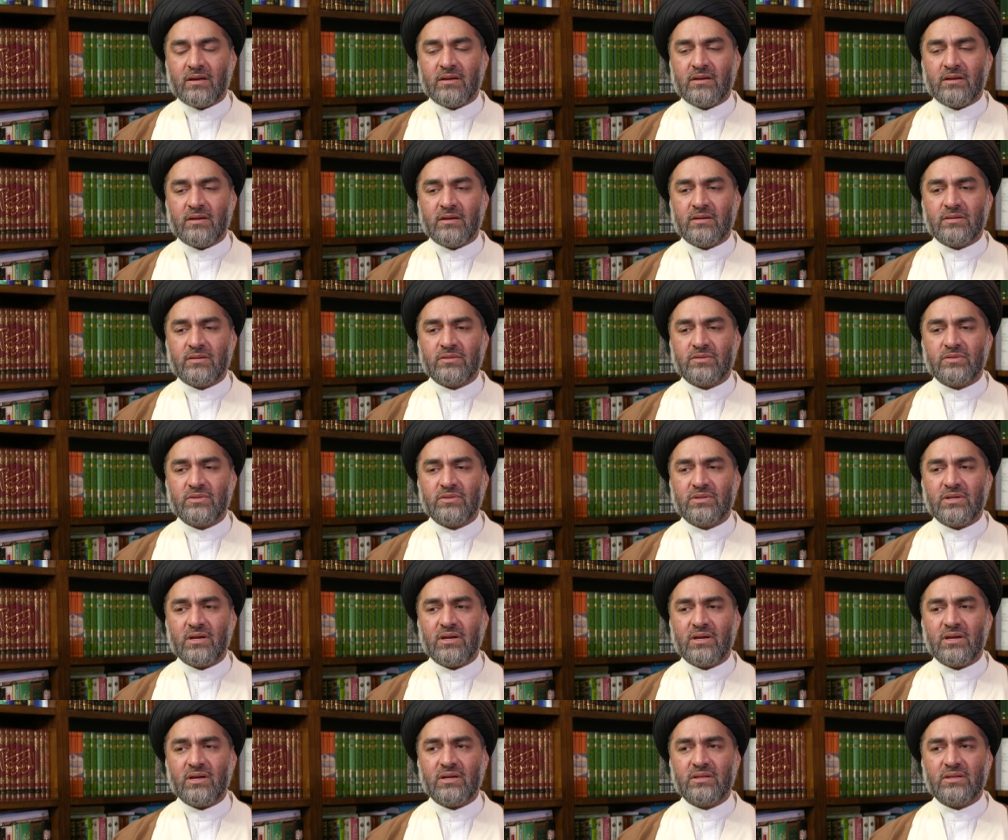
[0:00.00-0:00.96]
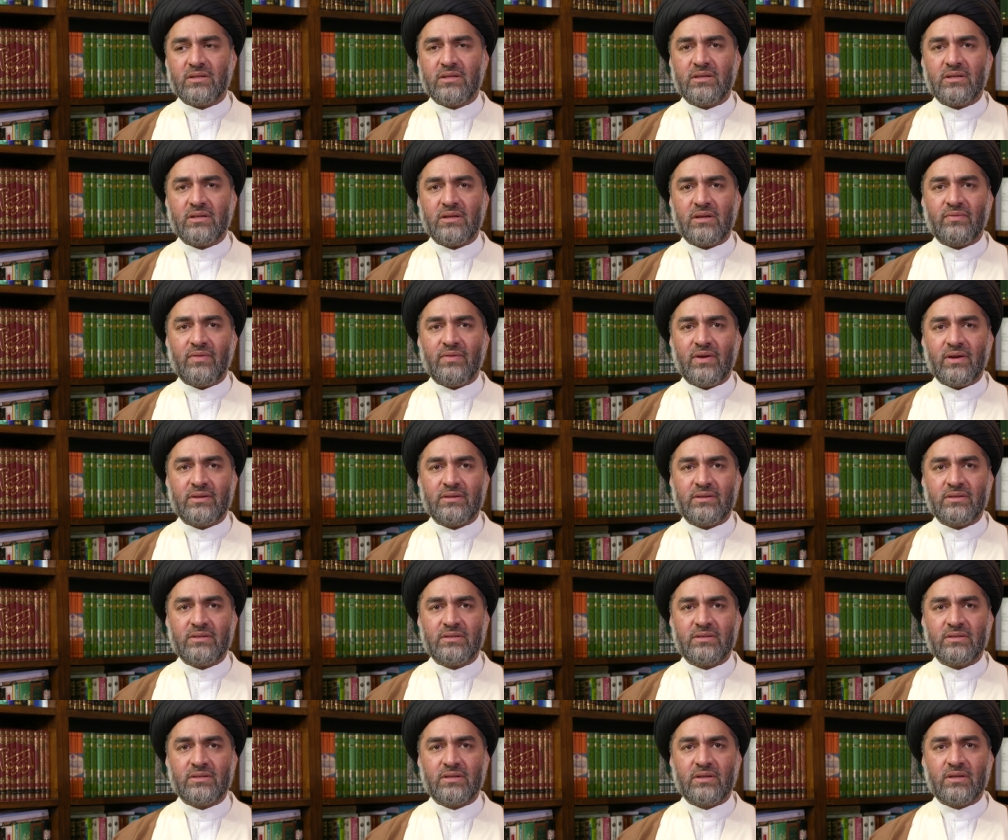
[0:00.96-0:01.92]
Uh, so there are other
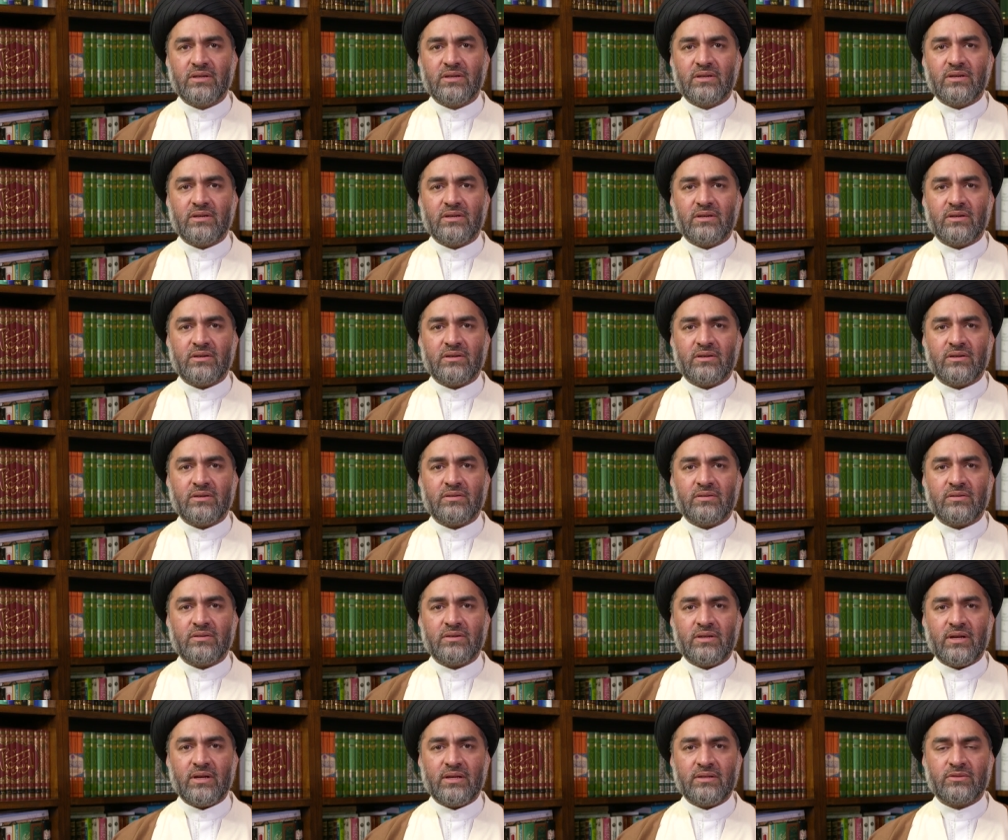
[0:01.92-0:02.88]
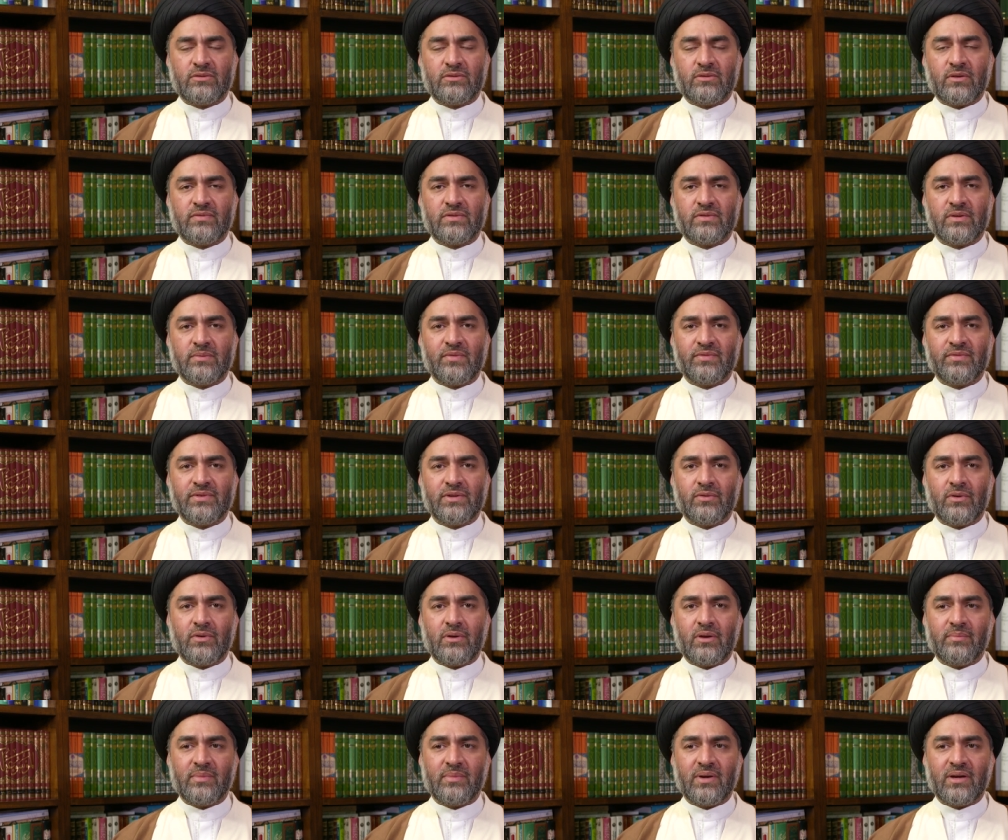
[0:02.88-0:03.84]
events, uh, deaths of some of
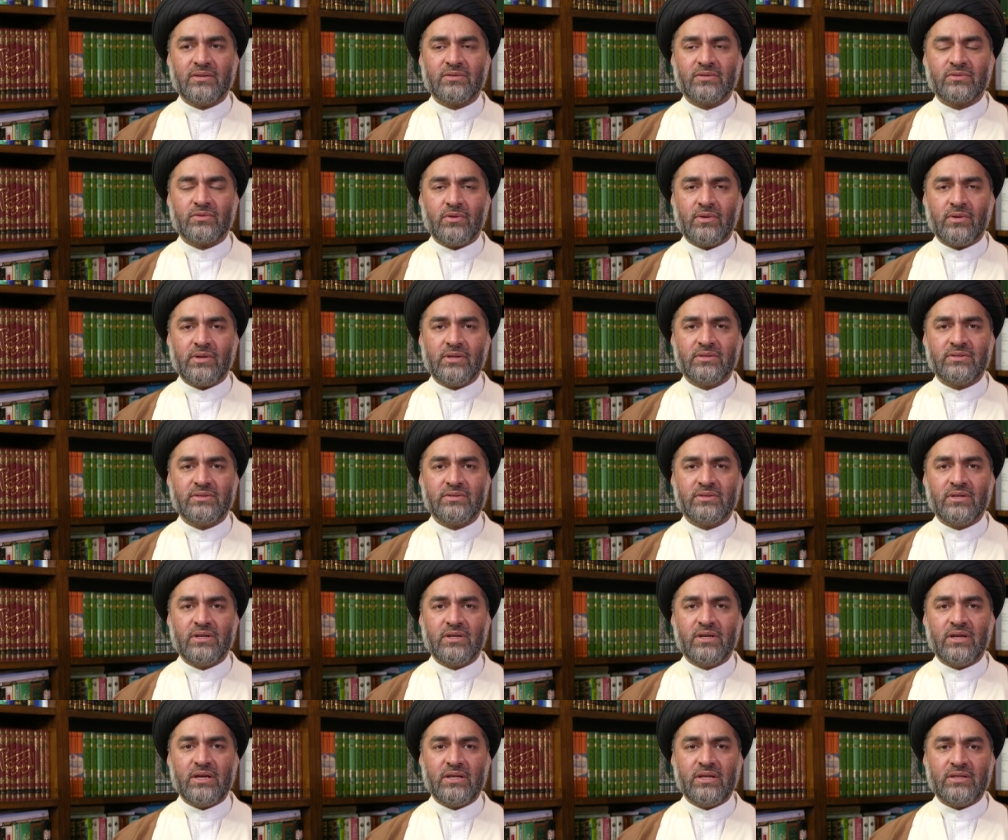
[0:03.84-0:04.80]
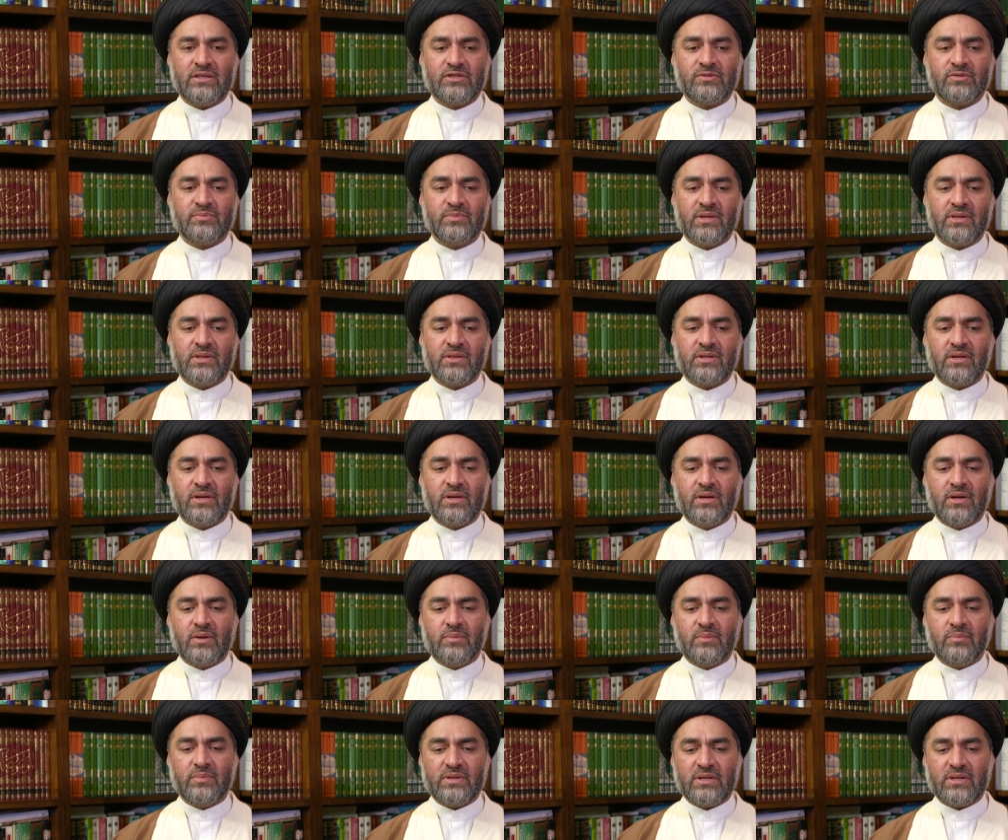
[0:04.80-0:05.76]
the ulama scholars in this month,
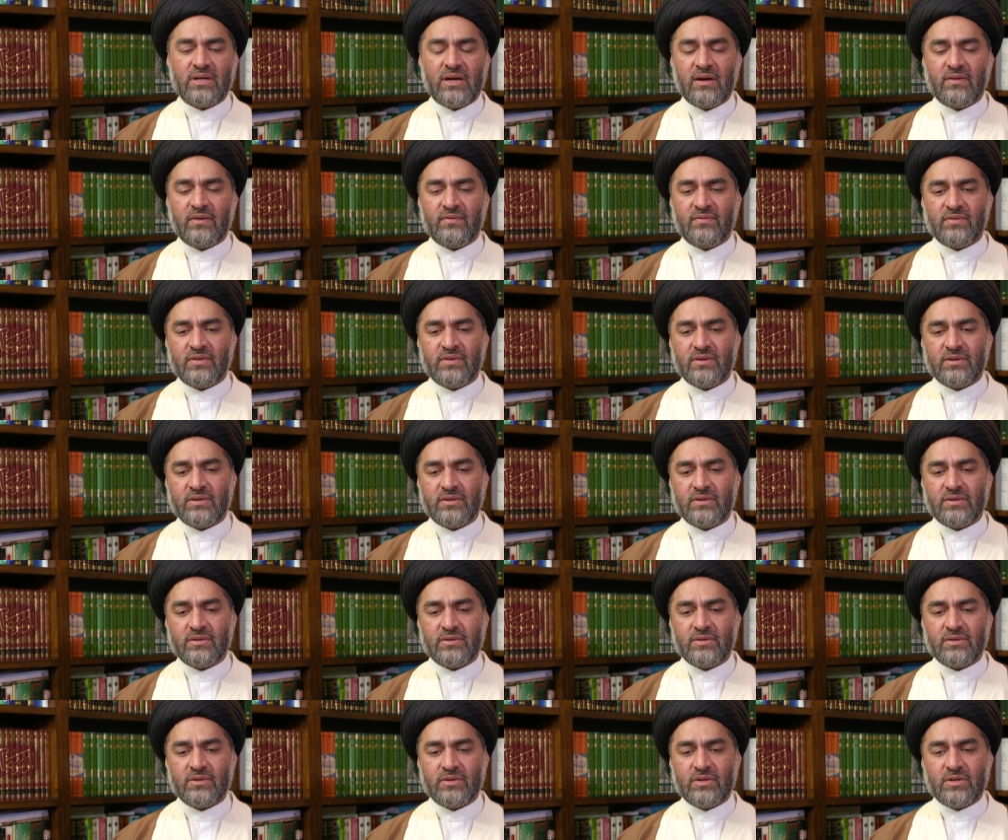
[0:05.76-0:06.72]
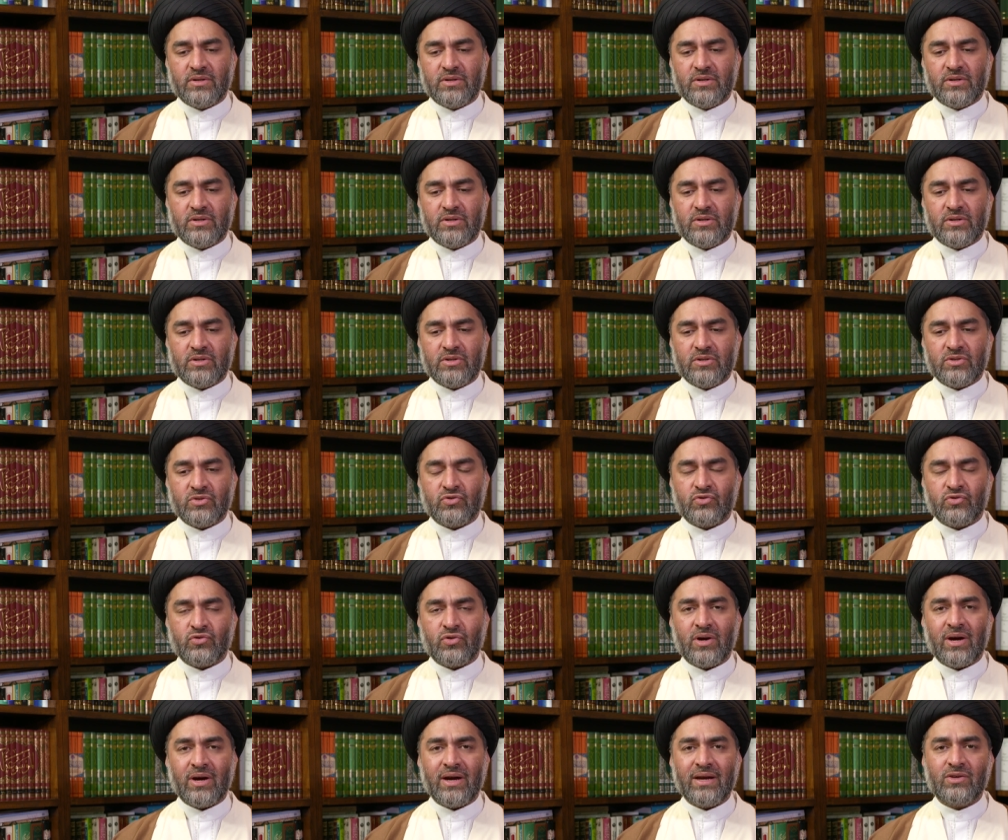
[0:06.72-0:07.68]
but I have uh, uh,
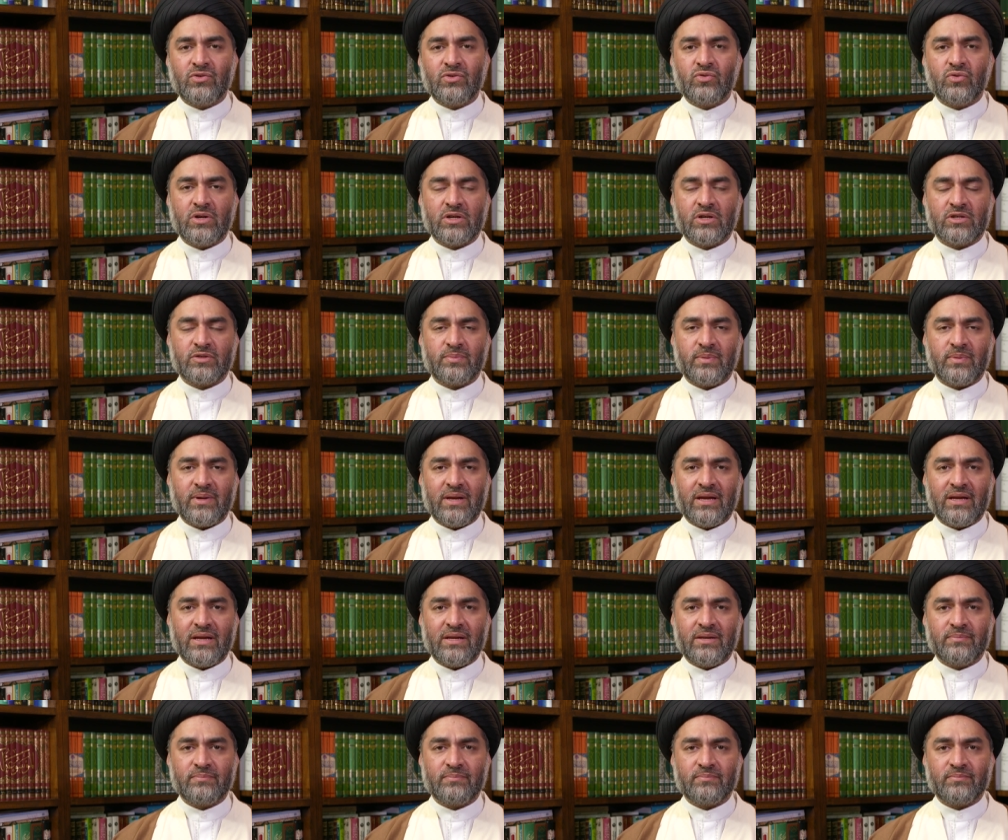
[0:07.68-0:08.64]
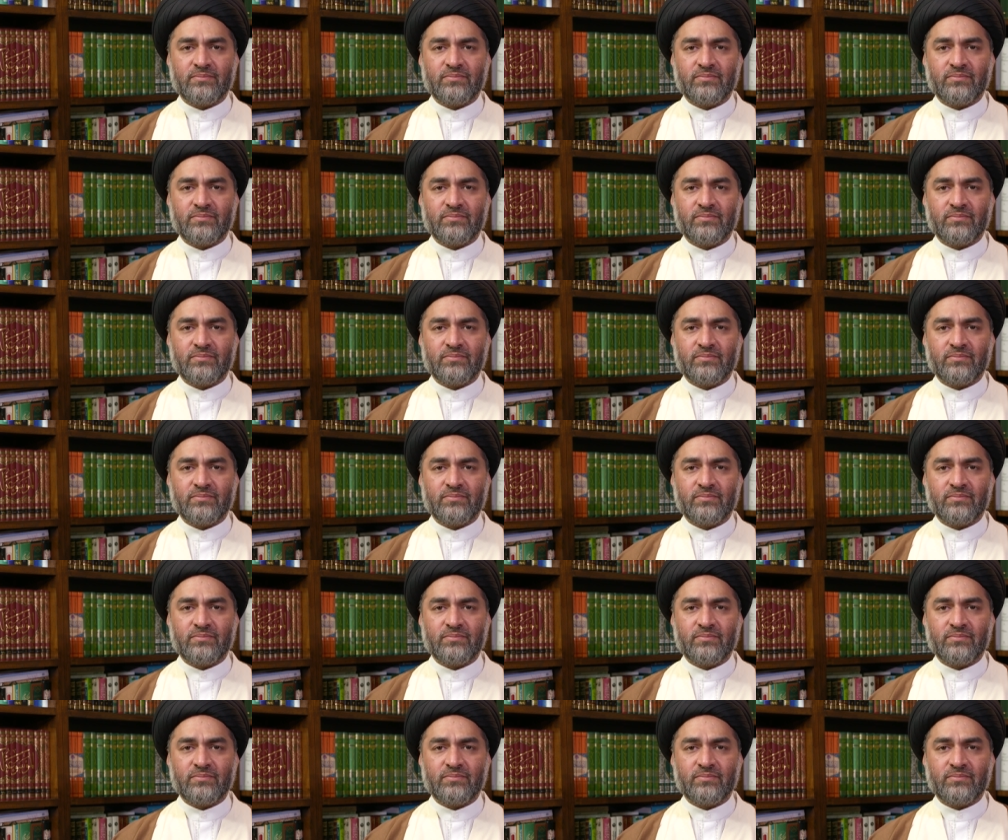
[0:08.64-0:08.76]
tried to explain